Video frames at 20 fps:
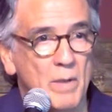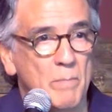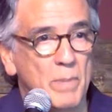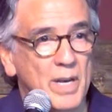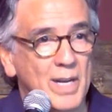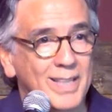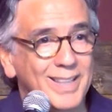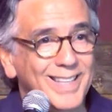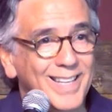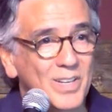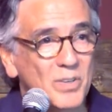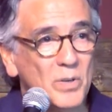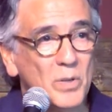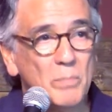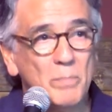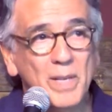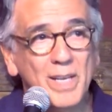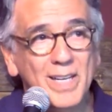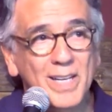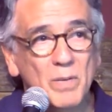But a
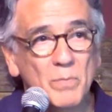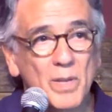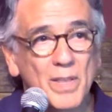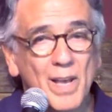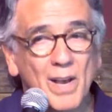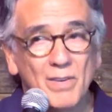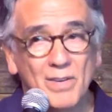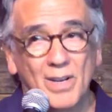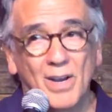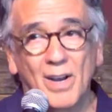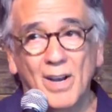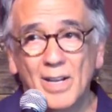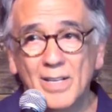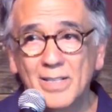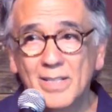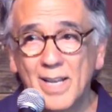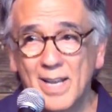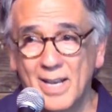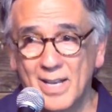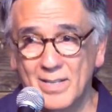literal meaning without
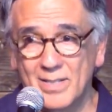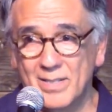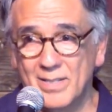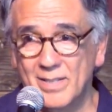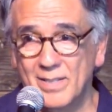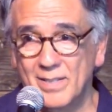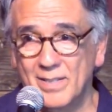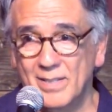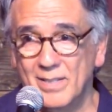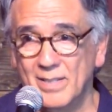context